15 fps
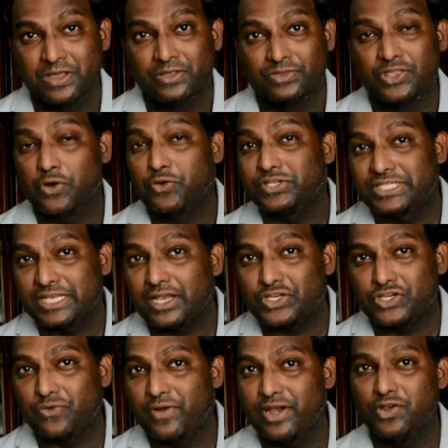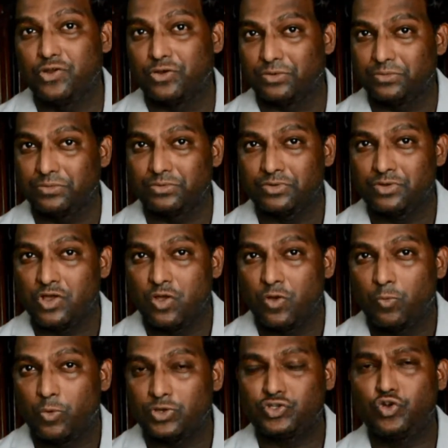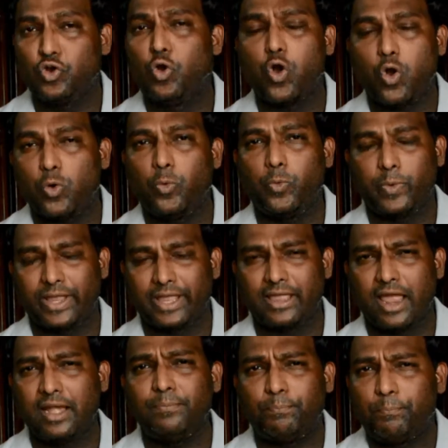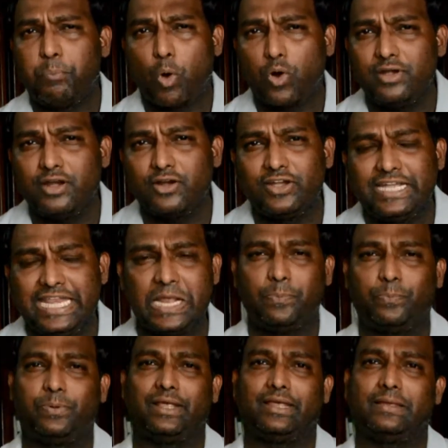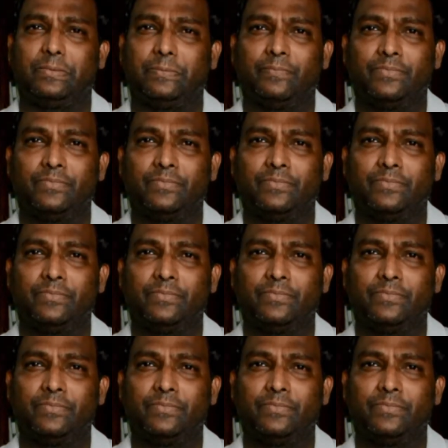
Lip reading: The researcher in you wants to go away and ponder deeply